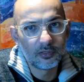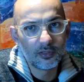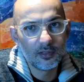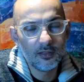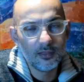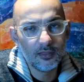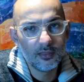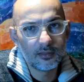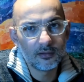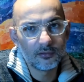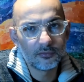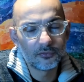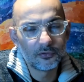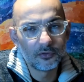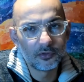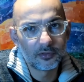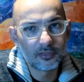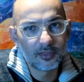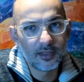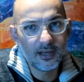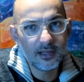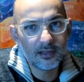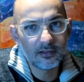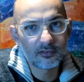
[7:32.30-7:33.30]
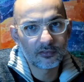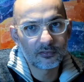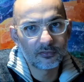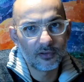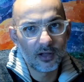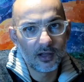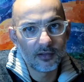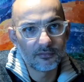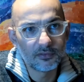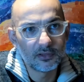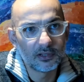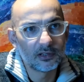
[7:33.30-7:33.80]
for the next
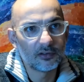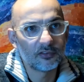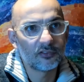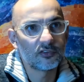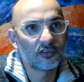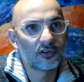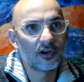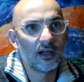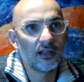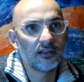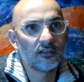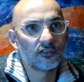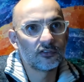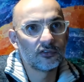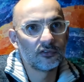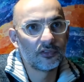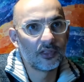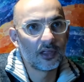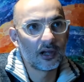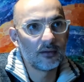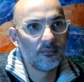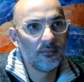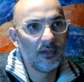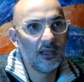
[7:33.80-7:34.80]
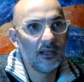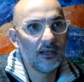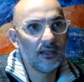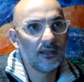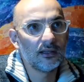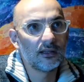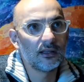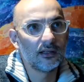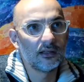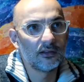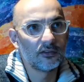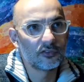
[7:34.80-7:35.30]
5 years, right? So the remaining,
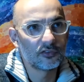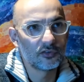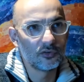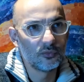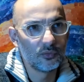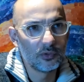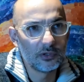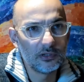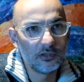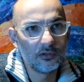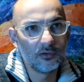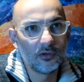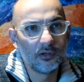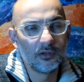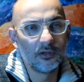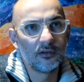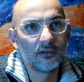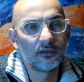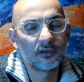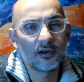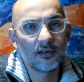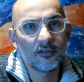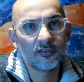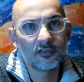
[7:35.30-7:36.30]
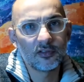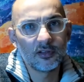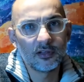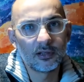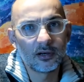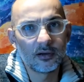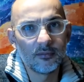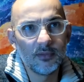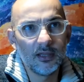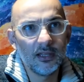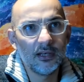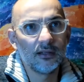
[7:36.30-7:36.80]
so we are interested
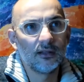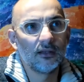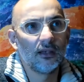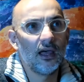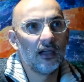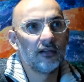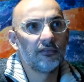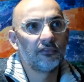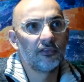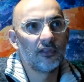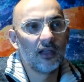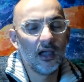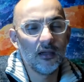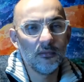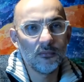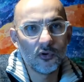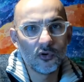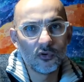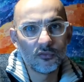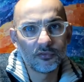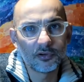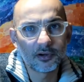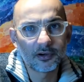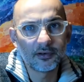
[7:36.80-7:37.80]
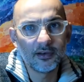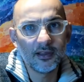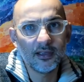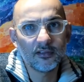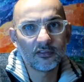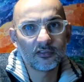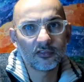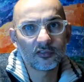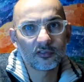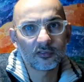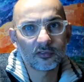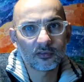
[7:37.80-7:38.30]
remaining lifetime over
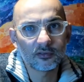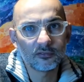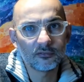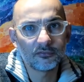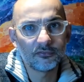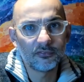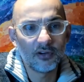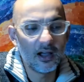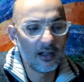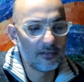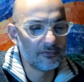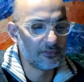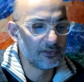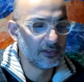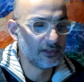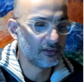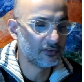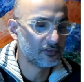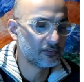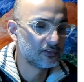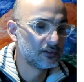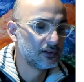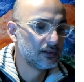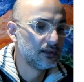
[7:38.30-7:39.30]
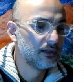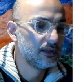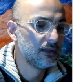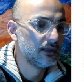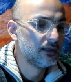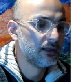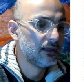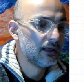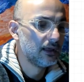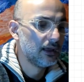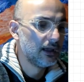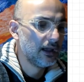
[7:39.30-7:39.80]
next 5 years.
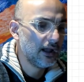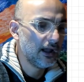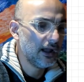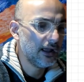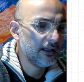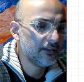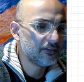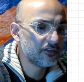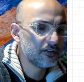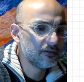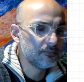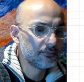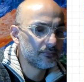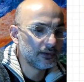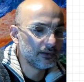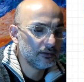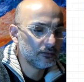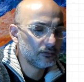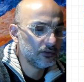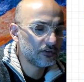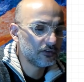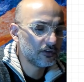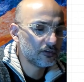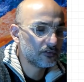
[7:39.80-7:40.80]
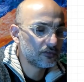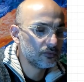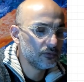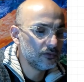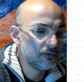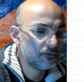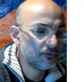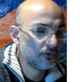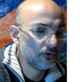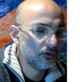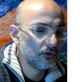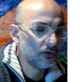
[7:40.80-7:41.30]
Simple. We
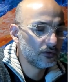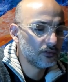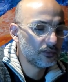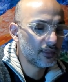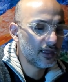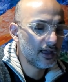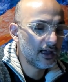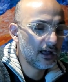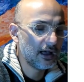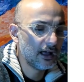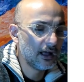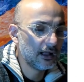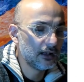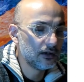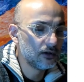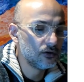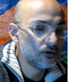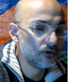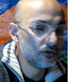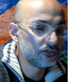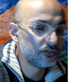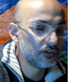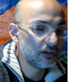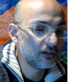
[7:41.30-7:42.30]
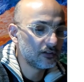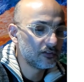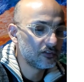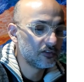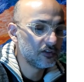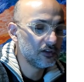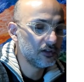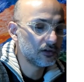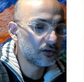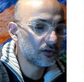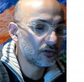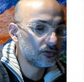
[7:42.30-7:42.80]
follow the logic
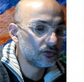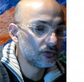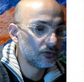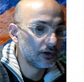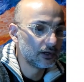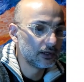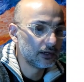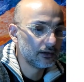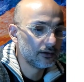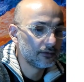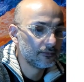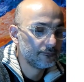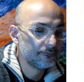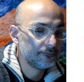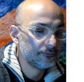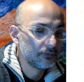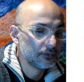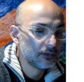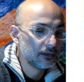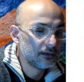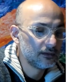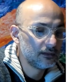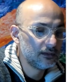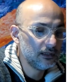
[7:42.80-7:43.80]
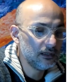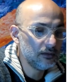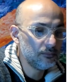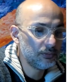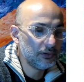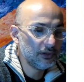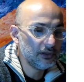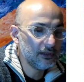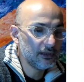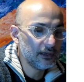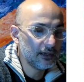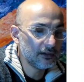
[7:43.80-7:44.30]
0 to n.
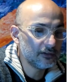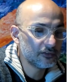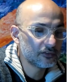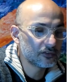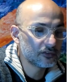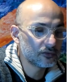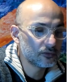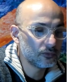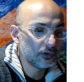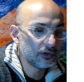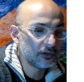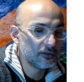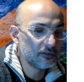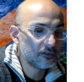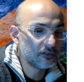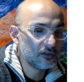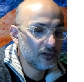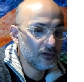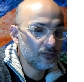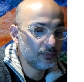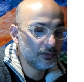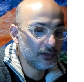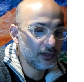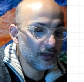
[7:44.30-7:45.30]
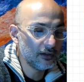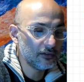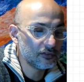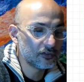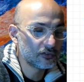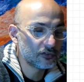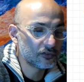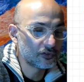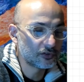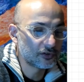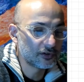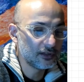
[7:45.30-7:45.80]
tpx, what is tpx? It's
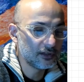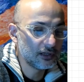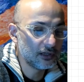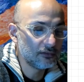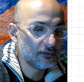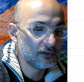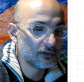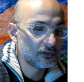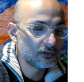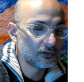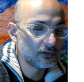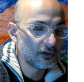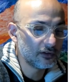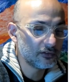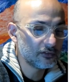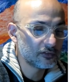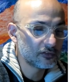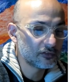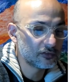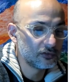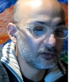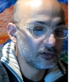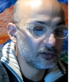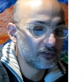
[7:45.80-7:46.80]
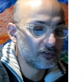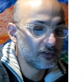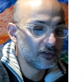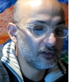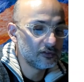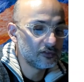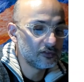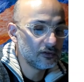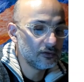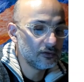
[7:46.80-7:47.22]
already given to us, so it's easy.